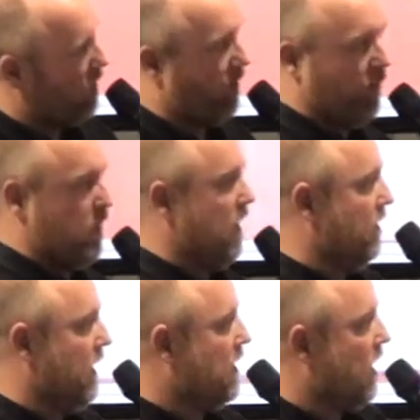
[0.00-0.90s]
a
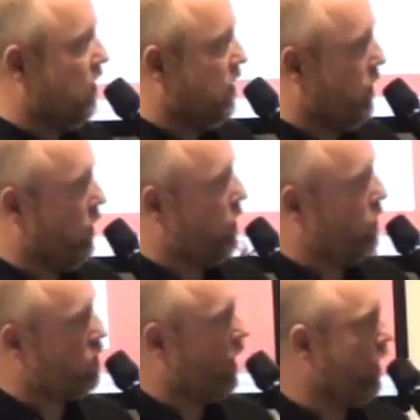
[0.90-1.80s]
50% discount to
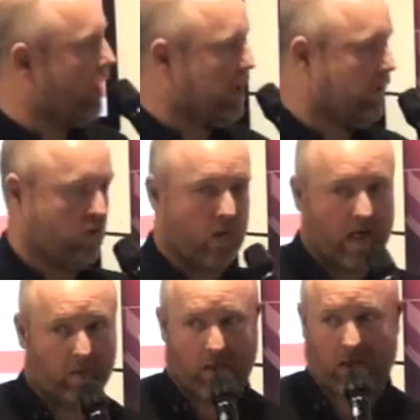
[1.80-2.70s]
people, Swipii customers who
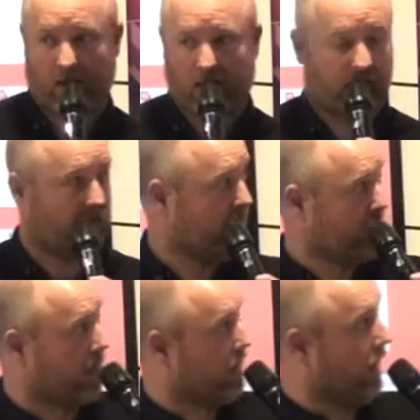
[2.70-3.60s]
hadn't been in, I think, in
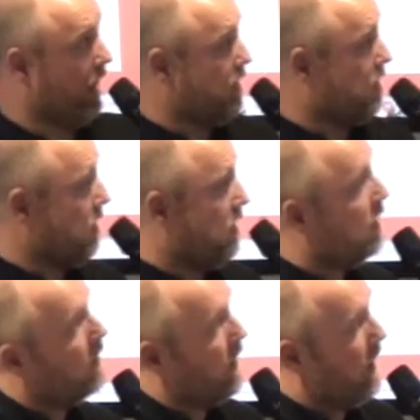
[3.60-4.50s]
60 days.
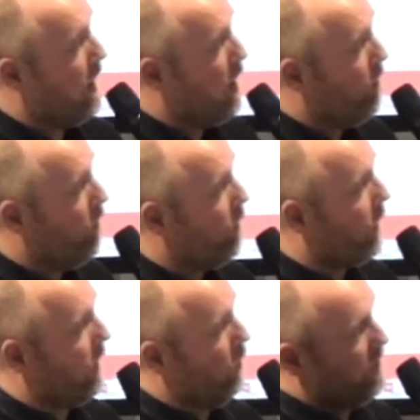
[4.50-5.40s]
Um,
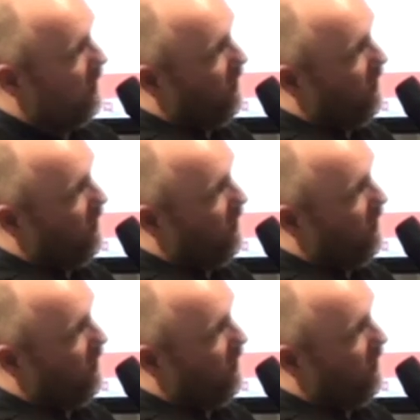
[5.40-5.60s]
you'll see